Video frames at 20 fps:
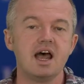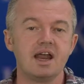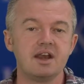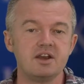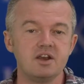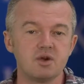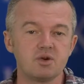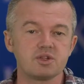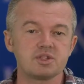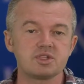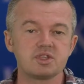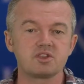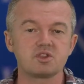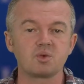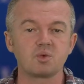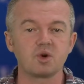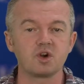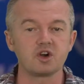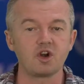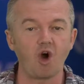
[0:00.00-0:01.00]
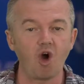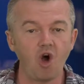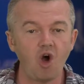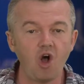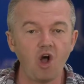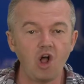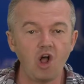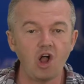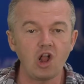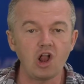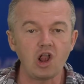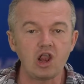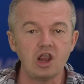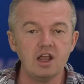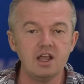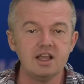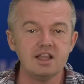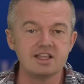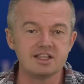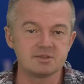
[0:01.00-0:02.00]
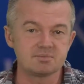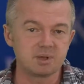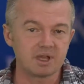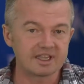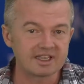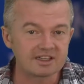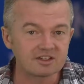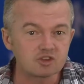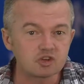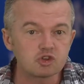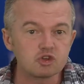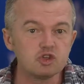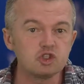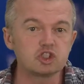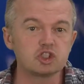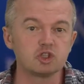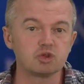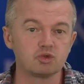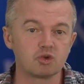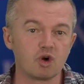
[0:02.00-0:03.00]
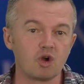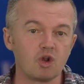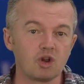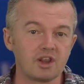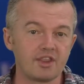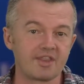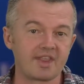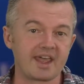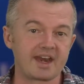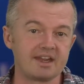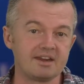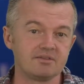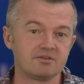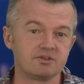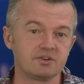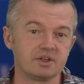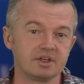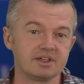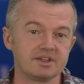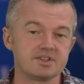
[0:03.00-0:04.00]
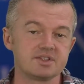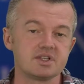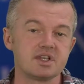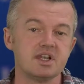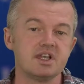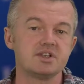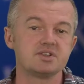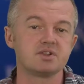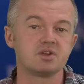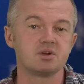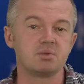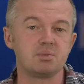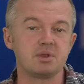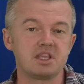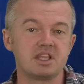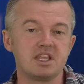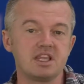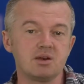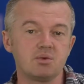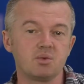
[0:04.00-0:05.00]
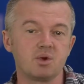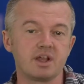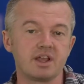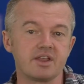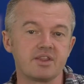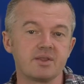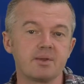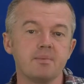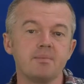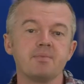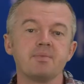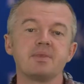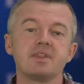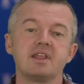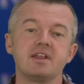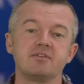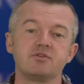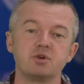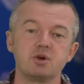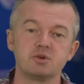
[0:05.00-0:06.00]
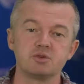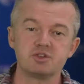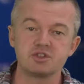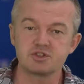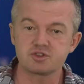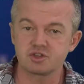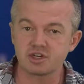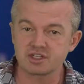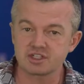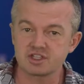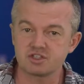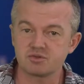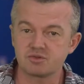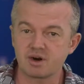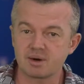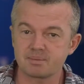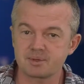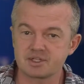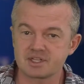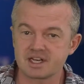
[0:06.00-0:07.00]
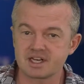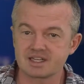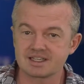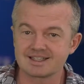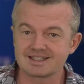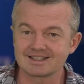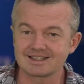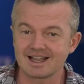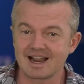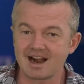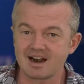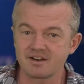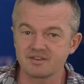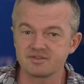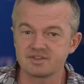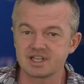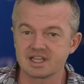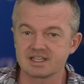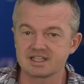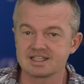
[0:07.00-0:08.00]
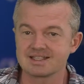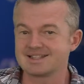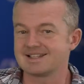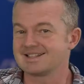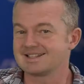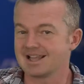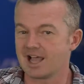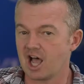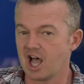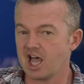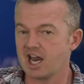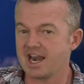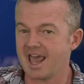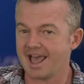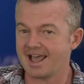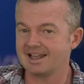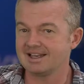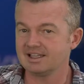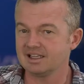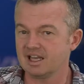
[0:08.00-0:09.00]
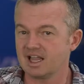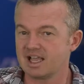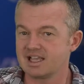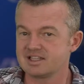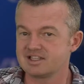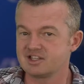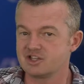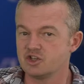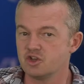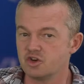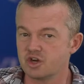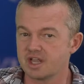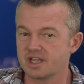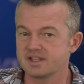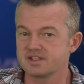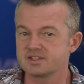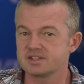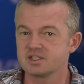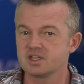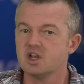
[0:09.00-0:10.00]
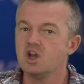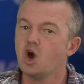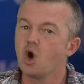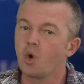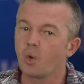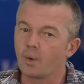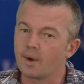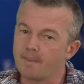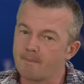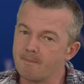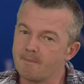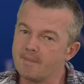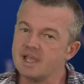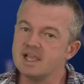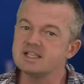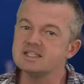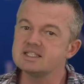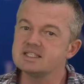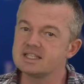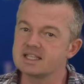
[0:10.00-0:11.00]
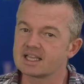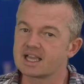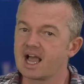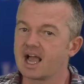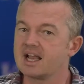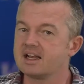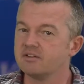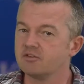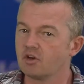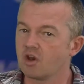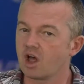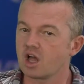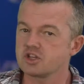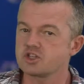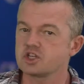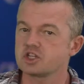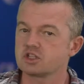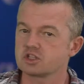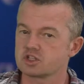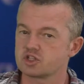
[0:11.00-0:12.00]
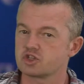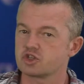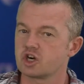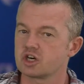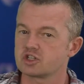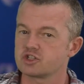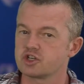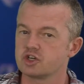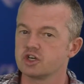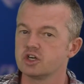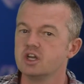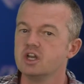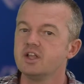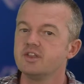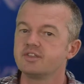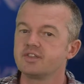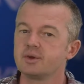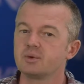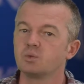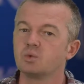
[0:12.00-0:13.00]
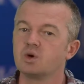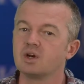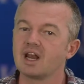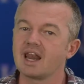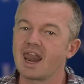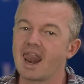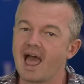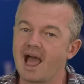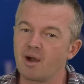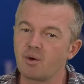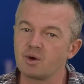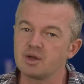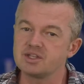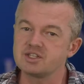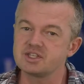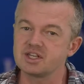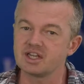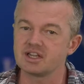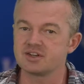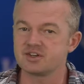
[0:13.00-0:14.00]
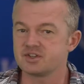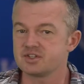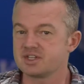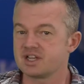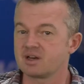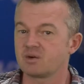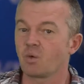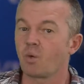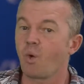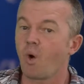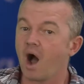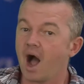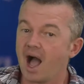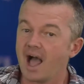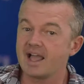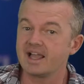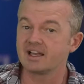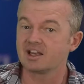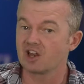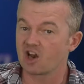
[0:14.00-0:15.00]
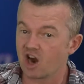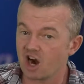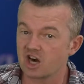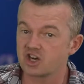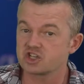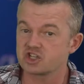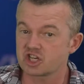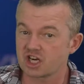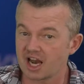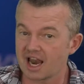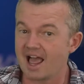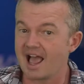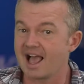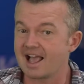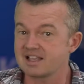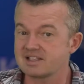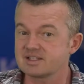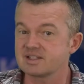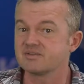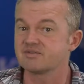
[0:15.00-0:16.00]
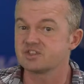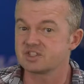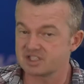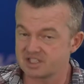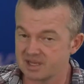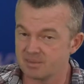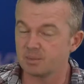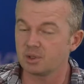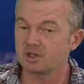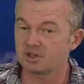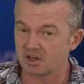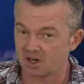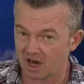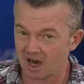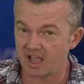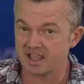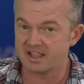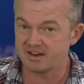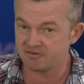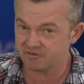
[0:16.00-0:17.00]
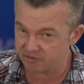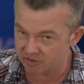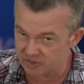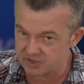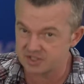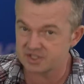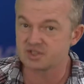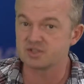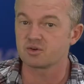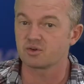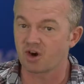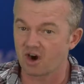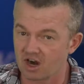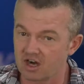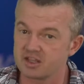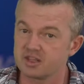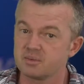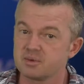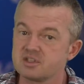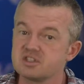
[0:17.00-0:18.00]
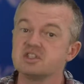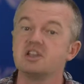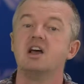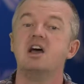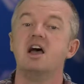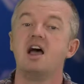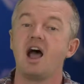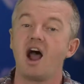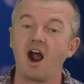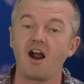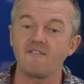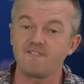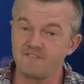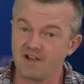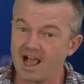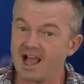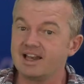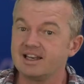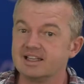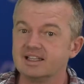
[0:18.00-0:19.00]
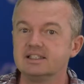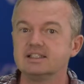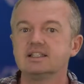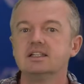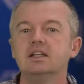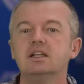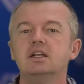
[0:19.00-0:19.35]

And notice that the word all is playing a crucial role in that inference. So to begin with, if we're restricted to representing declarative sentences as unanalyzed units, we miss the kind of logical structure that would allow us to understand why a large class of similar inferences or arguments are valid.